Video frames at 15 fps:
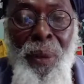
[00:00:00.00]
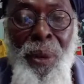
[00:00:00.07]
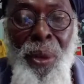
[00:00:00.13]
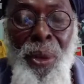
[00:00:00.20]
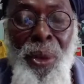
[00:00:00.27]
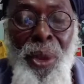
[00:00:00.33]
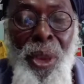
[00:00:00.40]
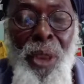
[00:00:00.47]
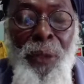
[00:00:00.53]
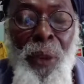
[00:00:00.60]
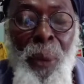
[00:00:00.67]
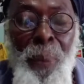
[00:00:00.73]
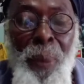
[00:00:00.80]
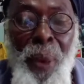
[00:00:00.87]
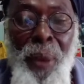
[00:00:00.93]
you go give
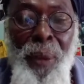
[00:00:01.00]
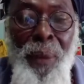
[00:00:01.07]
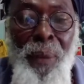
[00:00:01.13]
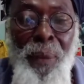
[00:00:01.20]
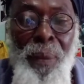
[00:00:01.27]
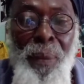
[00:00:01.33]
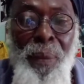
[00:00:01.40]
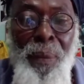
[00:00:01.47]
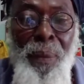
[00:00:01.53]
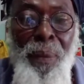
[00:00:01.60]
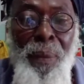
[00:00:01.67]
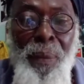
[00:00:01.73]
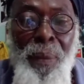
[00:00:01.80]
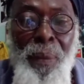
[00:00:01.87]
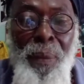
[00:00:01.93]
up, and
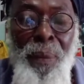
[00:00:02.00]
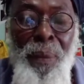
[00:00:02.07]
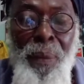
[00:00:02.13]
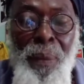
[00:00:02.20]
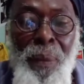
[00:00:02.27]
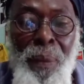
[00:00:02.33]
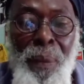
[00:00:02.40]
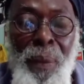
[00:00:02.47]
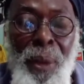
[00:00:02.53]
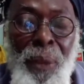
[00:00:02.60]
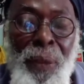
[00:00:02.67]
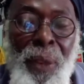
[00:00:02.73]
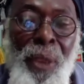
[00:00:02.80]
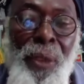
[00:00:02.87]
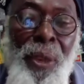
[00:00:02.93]

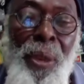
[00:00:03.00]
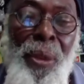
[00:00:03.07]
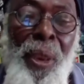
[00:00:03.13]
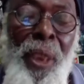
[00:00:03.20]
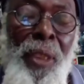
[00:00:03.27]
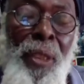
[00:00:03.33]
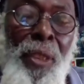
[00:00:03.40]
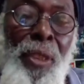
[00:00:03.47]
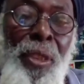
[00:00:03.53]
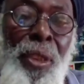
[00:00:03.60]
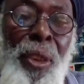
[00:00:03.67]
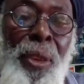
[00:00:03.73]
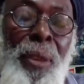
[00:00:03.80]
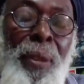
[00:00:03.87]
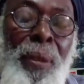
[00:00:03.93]
give thanks to the rising
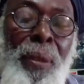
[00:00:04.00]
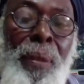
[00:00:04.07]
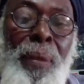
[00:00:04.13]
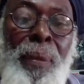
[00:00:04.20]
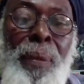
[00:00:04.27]
sun.